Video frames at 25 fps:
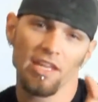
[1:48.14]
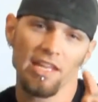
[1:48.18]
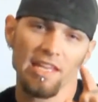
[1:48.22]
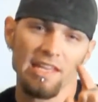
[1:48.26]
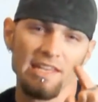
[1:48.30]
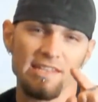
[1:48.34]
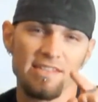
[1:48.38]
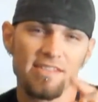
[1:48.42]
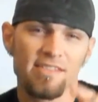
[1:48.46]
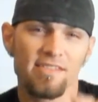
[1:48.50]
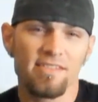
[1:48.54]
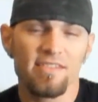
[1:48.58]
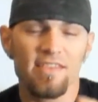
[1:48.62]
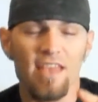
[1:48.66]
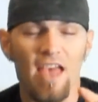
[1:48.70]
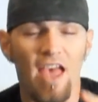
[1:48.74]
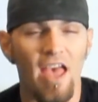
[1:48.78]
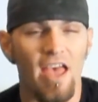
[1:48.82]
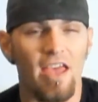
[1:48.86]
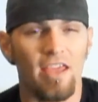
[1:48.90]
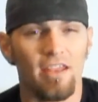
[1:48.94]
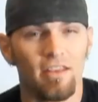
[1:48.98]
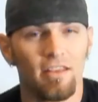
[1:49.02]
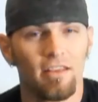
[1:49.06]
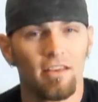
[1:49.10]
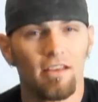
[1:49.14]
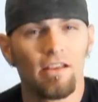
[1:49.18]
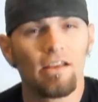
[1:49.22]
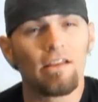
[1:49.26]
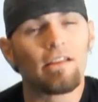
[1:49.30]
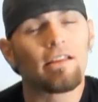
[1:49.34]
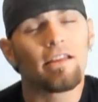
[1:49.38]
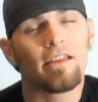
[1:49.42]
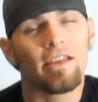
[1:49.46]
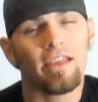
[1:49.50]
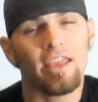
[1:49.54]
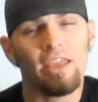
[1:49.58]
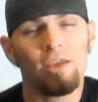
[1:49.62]
he said
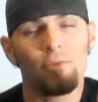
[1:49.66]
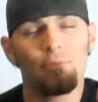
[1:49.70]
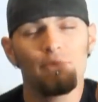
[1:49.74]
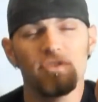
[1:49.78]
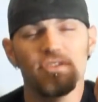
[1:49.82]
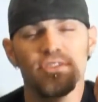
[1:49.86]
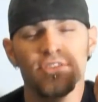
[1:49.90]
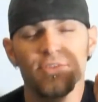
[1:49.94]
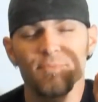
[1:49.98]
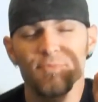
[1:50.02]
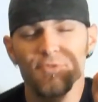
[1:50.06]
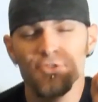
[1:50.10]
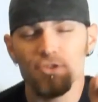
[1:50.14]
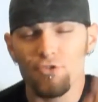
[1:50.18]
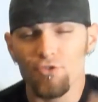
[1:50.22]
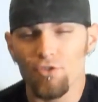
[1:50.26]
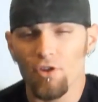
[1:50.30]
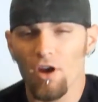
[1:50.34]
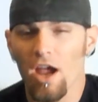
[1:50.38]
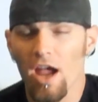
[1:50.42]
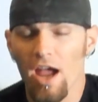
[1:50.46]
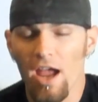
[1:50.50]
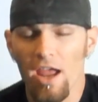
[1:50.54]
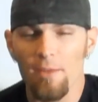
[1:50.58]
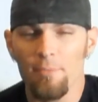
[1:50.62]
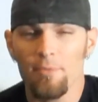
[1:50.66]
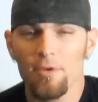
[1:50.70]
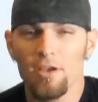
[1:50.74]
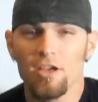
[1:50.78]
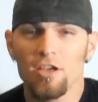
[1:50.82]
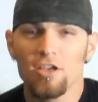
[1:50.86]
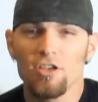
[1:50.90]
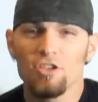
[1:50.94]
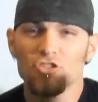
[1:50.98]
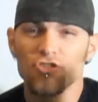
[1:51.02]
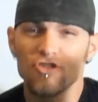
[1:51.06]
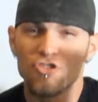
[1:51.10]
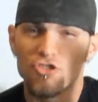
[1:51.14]
that he would subscribe
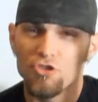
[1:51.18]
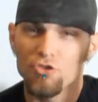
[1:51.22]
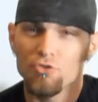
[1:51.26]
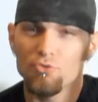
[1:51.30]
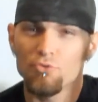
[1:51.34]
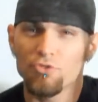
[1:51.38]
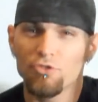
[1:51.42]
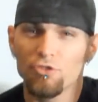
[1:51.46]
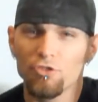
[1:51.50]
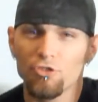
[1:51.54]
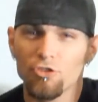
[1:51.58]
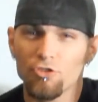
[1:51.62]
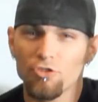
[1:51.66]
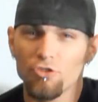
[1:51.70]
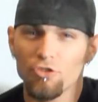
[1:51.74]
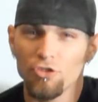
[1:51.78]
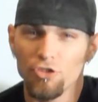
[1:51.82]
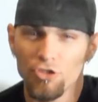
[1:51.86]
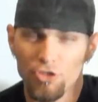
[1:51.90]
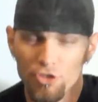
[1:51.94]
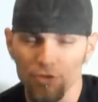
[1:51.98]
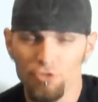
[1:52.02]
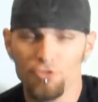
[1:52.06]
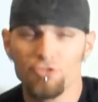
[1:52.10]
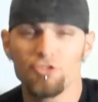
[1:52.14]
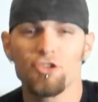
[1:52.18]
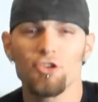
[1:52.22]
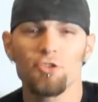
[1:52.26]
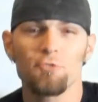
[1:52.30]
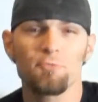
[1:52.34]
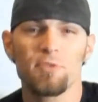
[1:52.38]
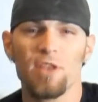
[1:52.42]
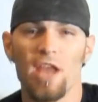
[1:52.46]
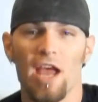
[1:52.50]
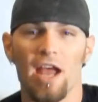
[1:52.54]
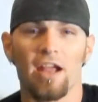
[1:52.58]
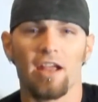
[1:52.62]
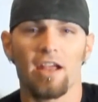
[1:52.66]
to
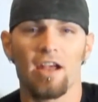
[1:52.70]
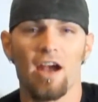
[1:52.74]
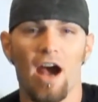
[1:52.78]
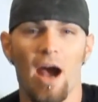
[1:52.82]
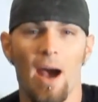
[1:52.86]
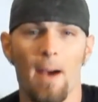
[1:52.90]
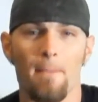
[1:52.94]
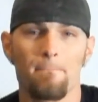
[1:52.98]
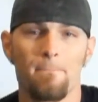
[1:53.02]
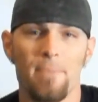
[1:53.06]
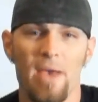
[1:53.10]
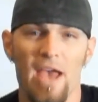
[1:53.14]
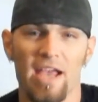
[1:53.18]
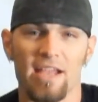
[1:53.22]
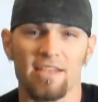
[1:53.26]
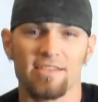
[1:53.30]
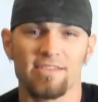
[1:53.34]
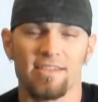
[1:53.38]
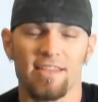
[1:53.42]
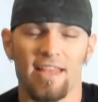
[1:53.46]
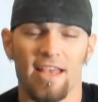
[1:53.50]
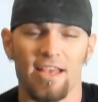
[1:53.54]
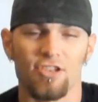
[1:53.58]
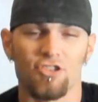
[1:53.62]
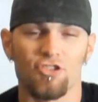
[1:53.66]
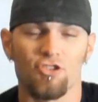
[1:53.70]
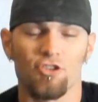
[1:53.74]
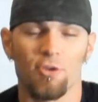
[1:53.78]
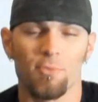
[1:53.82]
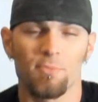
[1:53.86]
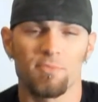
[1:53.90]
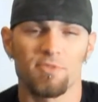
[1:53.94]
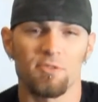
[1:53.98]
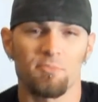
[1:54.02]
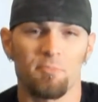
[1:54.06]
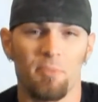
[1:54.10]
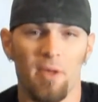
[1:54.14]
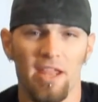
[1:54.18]

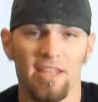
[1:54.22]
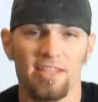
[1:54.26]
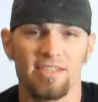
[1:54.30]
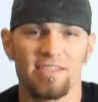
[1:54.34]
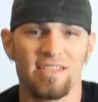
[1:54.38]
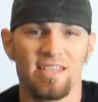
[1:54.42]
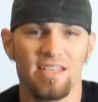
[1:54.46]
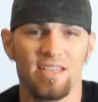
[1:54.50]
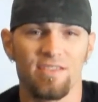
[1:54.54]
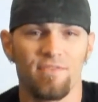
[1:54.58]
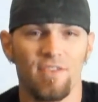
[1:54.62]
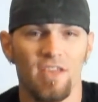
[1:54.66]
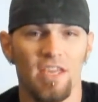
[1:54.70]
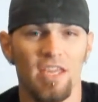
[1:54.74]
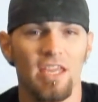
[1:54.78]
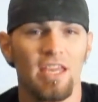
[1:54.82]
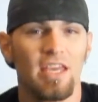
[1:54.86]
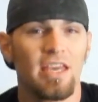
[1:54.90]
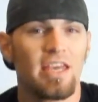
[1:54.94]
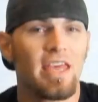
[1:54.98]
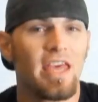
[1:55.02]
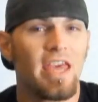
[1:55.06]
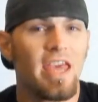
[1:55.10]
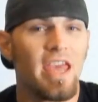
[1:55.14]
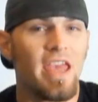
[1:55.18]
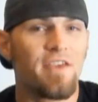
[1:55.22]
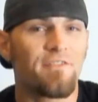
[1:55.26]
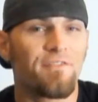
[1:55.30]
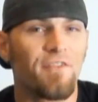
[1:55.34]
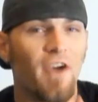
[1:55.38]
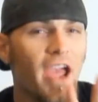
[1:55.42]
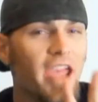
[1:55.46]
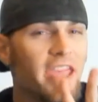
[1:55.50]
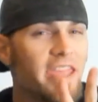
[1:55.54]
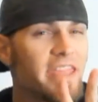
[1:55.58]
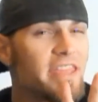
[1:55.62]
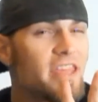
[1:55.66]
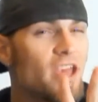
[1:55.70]
youtube.com/CrimsonPainTV
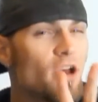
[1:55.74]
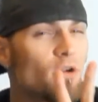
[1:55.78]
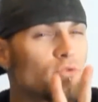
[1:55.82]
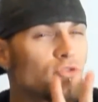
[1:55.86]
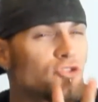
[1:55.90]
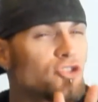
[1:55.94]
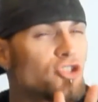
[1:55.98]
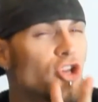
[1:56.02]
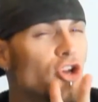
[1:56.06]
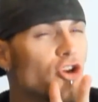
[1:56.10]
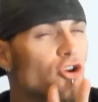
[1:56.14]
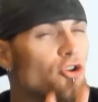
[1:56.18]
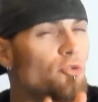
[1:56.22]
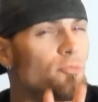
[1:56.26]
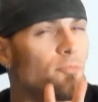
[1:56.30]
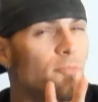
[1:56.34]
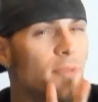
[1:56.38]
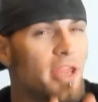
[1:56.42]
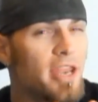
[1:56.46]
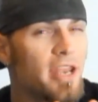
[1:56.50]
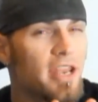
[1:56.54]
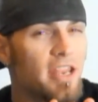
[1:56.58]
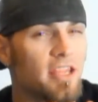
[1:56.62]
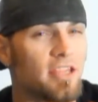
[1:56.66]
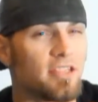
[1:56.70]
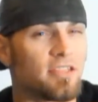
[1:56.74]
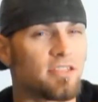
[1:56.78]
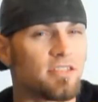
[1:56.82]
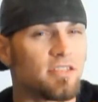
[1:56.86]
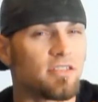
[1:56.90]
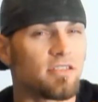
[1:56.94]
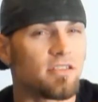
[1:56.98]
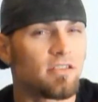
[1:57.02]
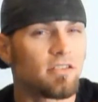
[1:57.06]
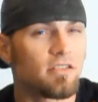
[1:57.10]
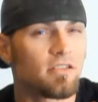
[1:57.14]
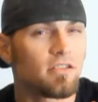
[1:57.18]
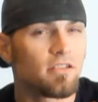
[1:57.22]
if I can go 2
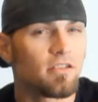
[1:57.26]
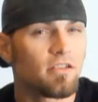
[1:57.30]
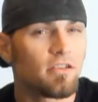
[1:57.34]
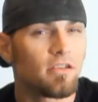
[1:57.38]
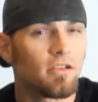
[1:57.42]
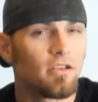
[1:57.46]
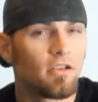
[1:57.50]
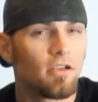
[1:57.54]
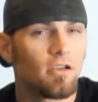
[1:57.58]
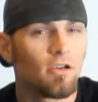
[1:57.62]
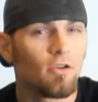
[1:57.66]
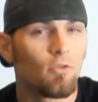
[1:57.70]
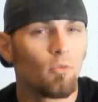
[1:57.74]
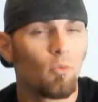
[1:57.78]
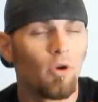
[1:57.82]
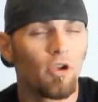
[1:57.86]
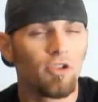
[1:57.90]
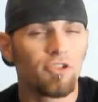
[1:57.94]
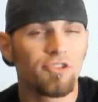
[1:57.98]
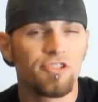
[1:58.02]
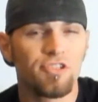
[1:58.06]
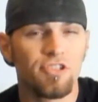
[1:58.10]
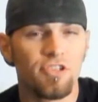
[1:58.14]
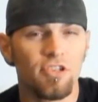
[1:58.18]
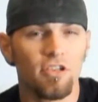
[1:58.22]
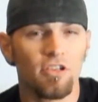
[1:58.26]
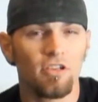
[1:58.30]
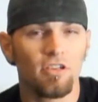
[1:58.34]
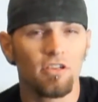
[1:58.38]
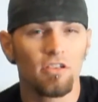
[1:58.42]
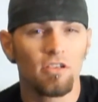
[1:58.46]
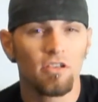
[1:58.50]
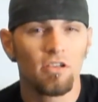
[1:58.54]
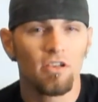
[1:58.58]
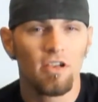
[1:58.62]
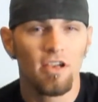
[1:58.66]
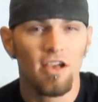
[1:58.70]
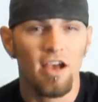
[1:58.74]
minutes. Well,
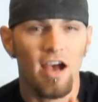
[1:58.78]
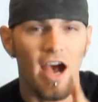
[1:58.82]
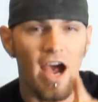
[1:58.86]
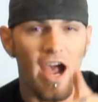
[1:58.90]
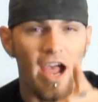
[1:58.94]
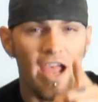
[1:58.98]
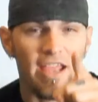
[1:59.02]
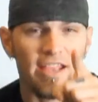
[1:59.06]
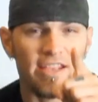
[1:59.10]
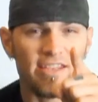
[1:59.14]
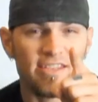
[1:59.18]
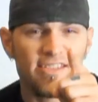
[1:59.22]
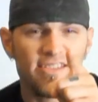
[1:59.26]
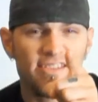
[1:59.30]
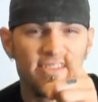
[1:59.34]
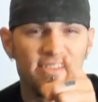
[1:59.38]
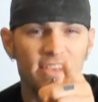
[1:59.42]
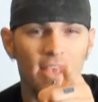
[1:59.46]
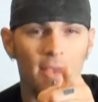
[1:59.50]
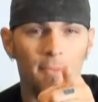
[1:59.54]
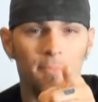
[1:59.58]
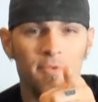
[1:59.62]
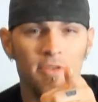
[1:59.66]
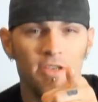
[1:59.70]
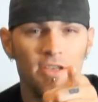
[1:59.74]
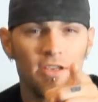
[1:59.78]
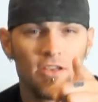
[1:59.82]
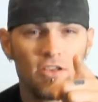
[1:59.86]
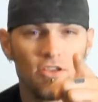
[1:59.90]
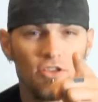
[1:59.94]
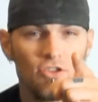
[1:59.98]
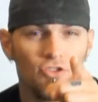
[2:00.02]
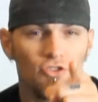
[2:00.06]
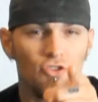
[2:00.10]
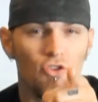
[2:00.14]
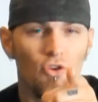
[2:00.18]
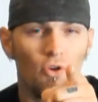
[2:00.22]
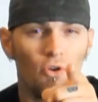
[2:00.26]
sir, I accept
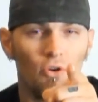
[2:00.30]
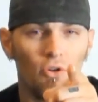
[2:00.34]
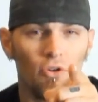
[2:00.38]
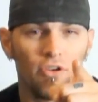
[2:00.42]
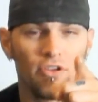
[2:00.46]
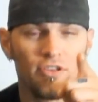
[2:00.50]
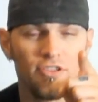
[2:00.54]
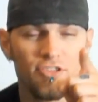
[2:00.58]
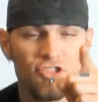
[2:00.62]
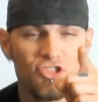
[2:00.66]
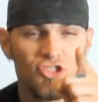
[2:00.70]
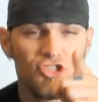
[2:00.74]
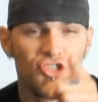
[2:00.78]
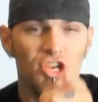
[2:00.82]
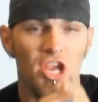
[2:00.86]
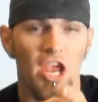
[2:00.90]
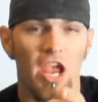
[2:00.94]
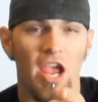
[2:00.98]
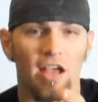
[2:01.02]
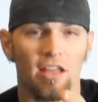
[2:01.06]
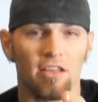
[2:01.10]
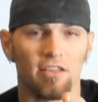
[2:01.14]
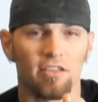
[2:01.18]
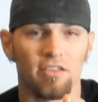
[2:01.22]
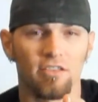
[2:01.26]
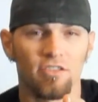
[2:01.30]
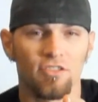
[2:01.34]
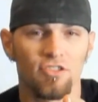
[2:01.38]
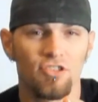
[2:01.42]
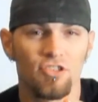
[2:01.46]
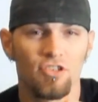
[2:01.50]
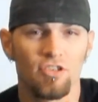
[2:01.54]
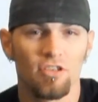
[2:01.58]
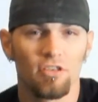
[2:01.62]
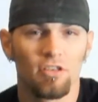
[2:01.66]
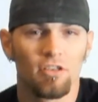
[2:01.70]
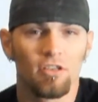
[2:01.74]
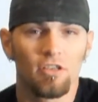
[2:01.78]
your
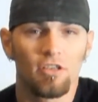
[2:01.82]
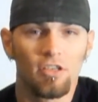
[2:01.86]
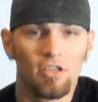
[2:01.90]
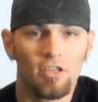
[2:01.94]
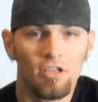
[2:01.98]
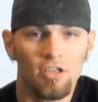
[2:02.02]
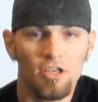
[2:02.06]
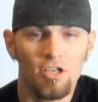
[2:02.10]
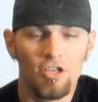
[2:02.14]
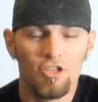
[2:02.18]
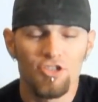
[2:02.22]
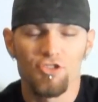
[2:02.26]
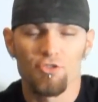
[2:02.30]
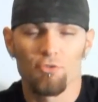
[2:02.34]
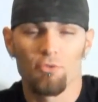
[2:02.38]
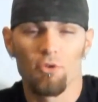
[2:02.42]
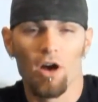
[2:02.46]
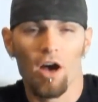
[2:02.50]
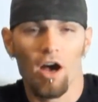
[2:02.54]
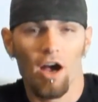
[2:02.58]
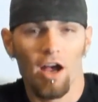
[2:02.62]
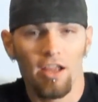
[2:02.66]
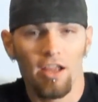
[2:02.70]
challenge. So